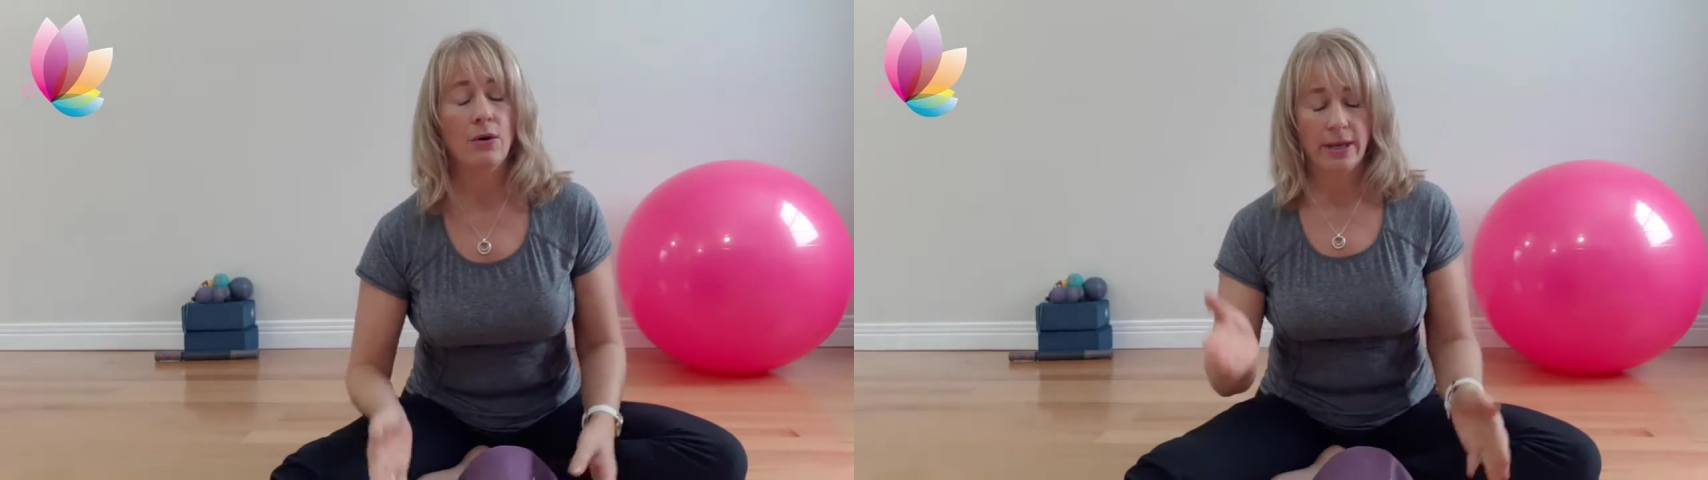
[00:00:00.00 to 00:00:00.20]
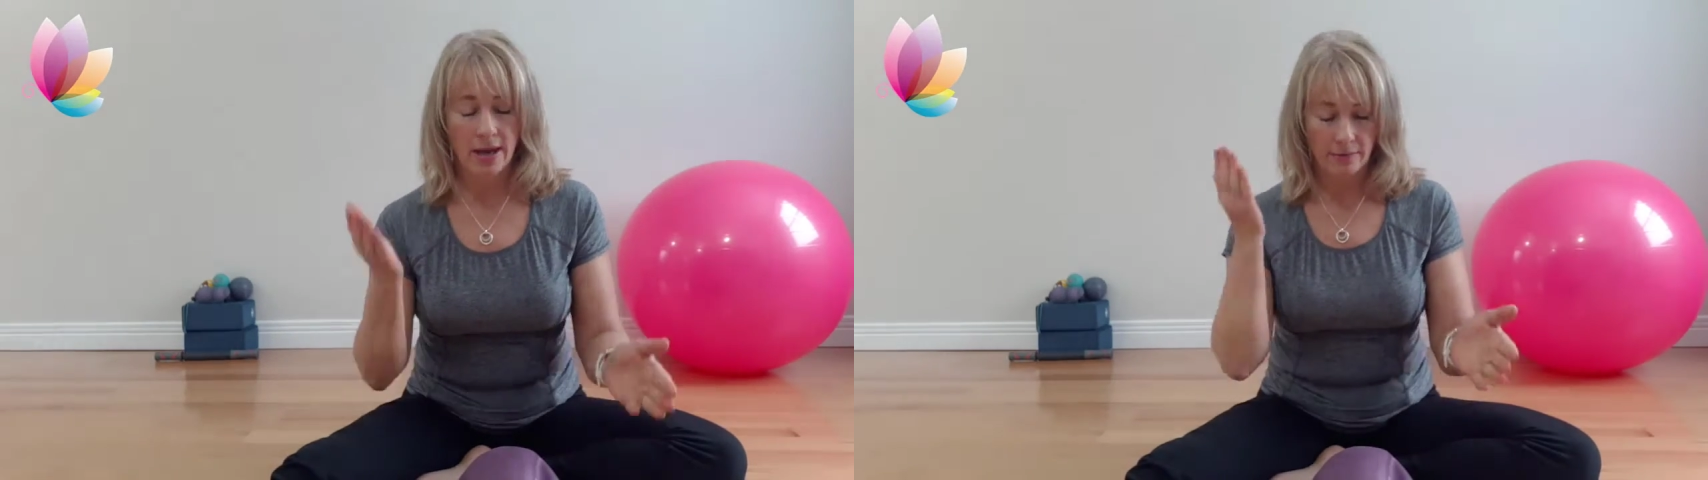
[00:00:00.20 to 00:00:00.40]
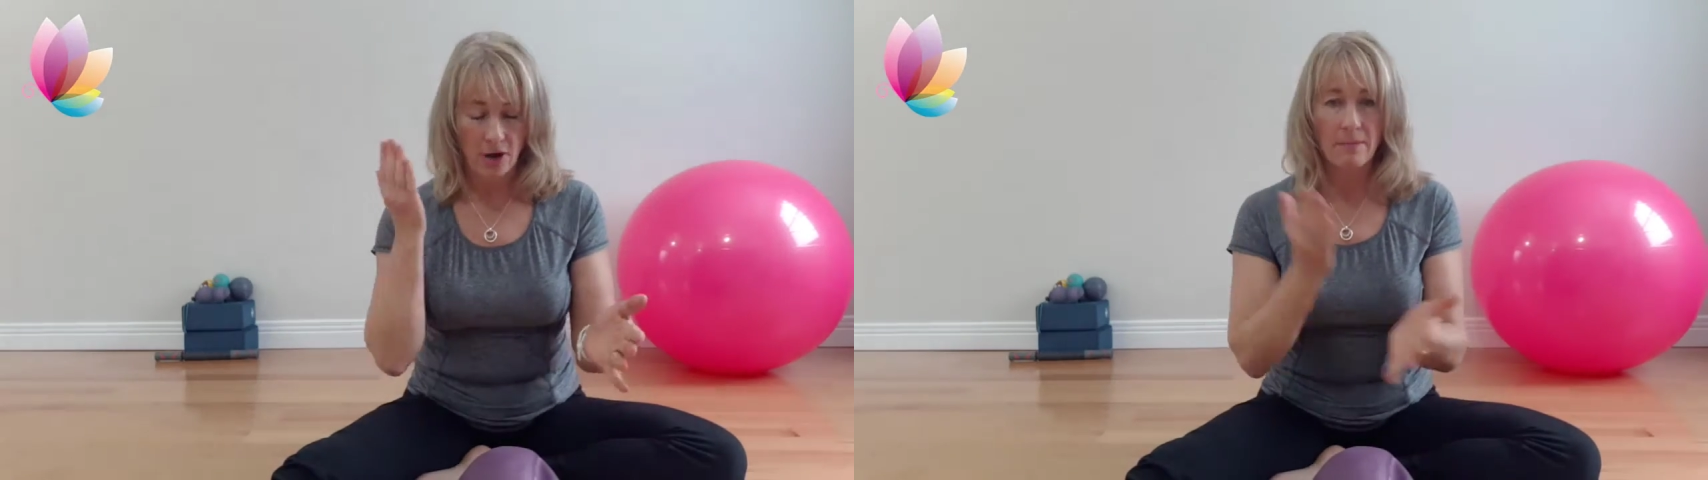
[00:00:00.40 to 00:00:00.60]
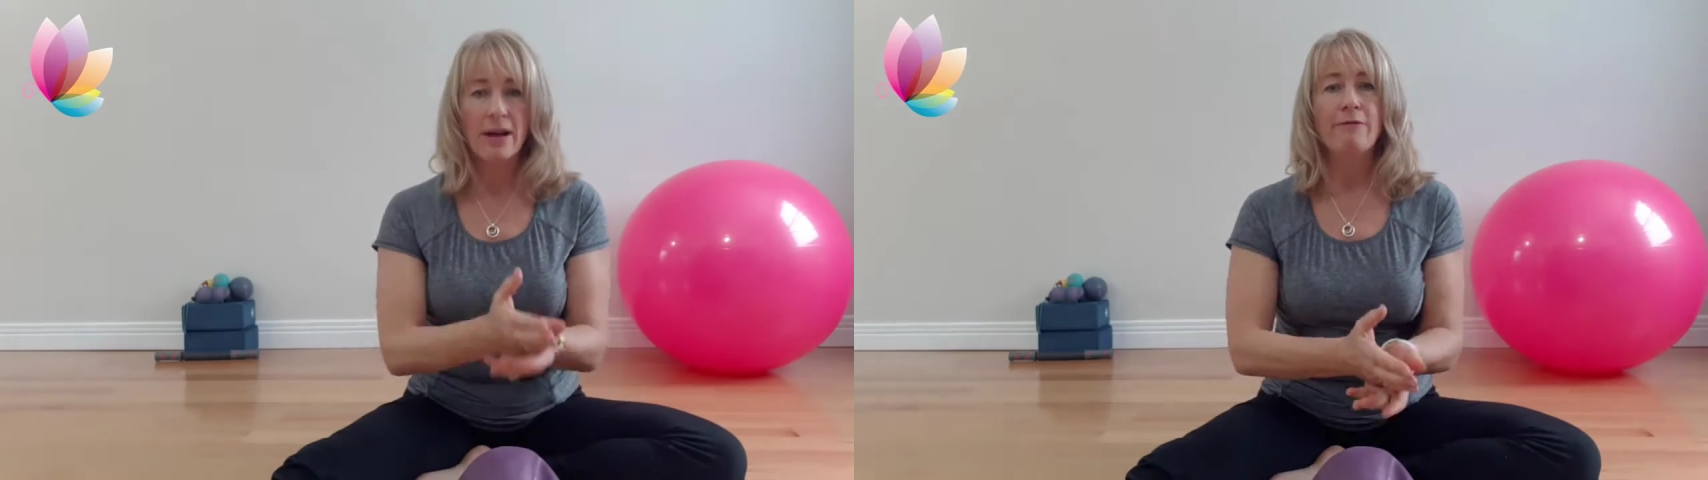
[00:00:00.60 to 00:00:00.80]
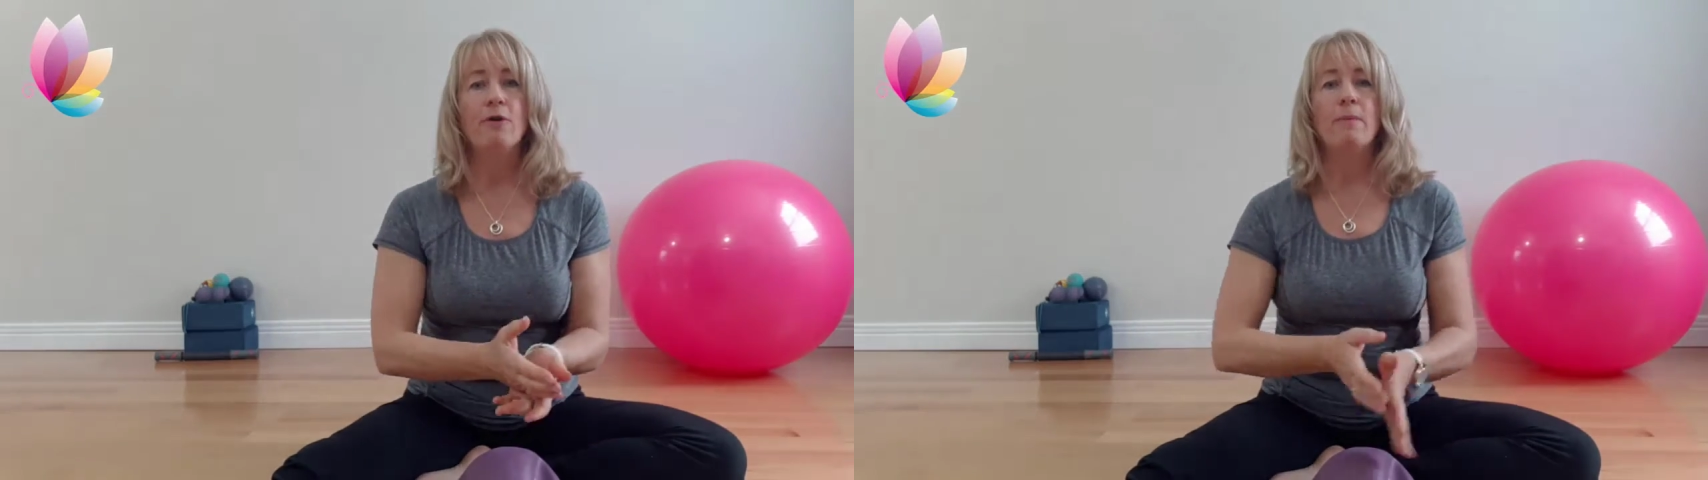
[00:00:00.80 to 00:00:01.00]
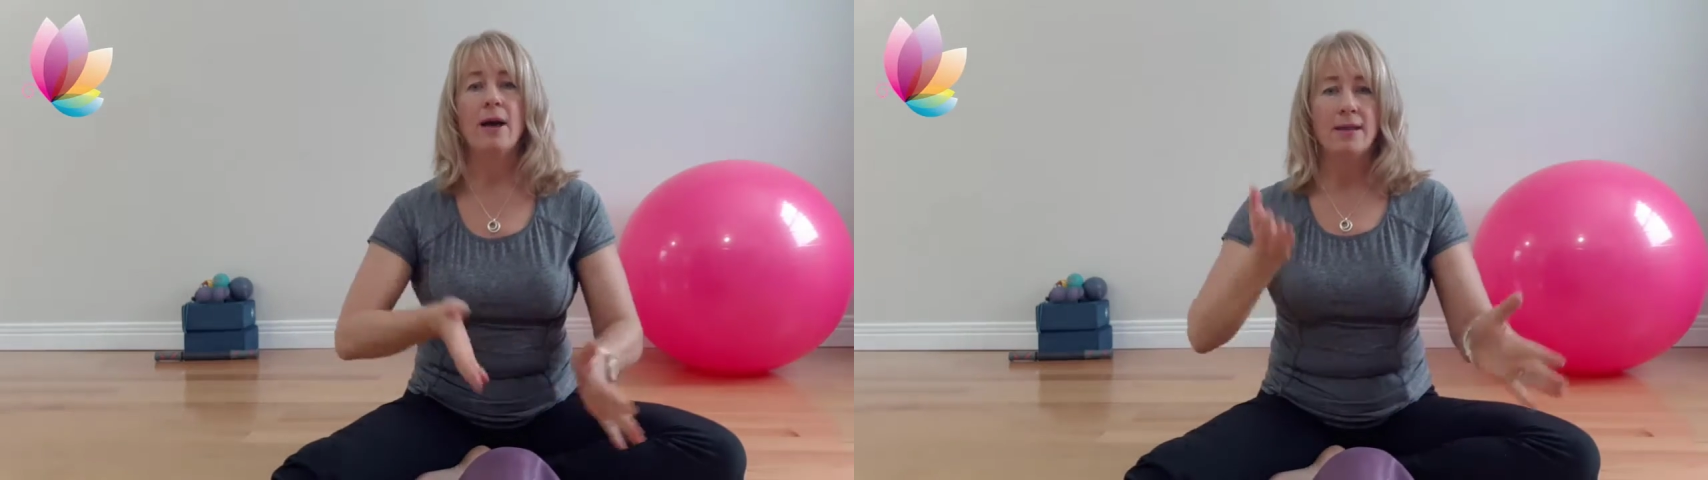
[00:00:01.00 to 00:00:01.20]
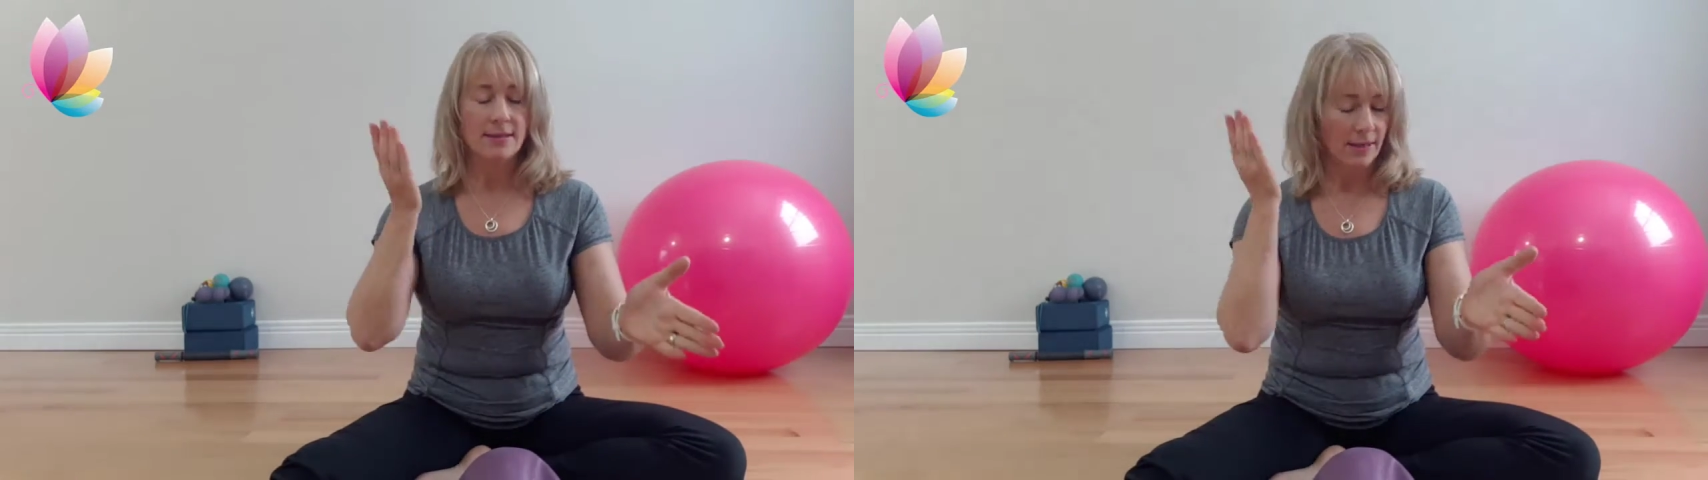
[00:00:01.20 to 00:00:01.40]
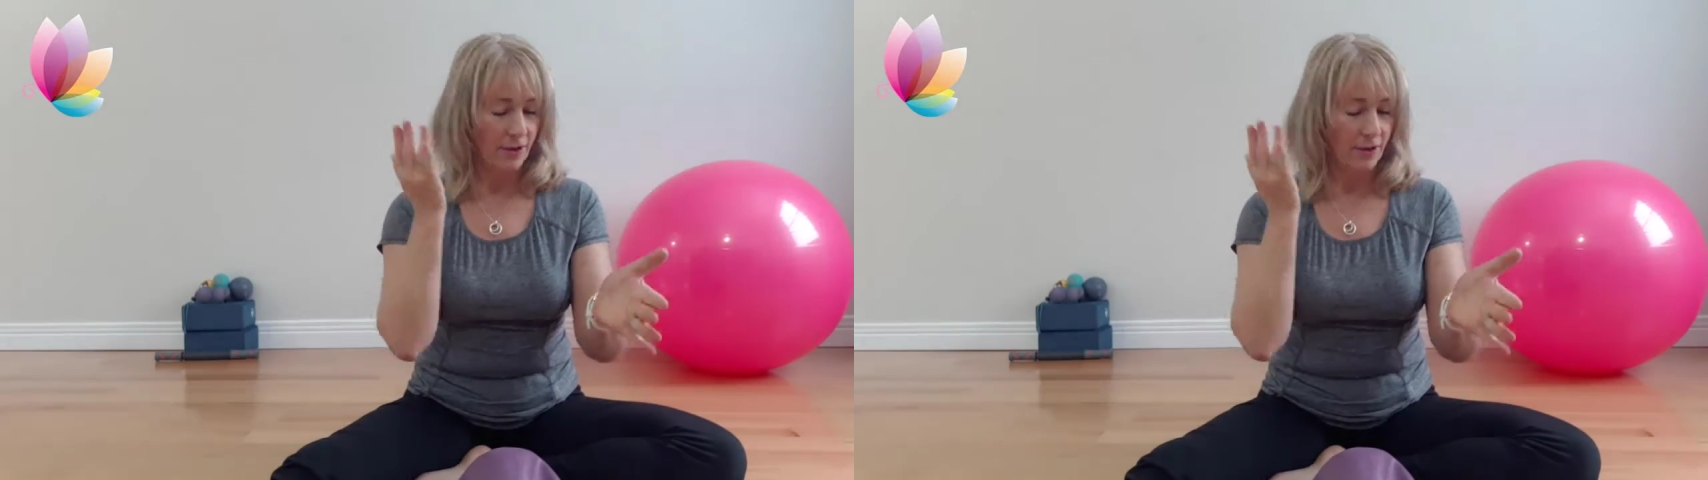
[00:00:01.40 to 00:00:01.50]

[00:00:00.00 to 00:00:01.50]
okay, I've got my 4 breaths,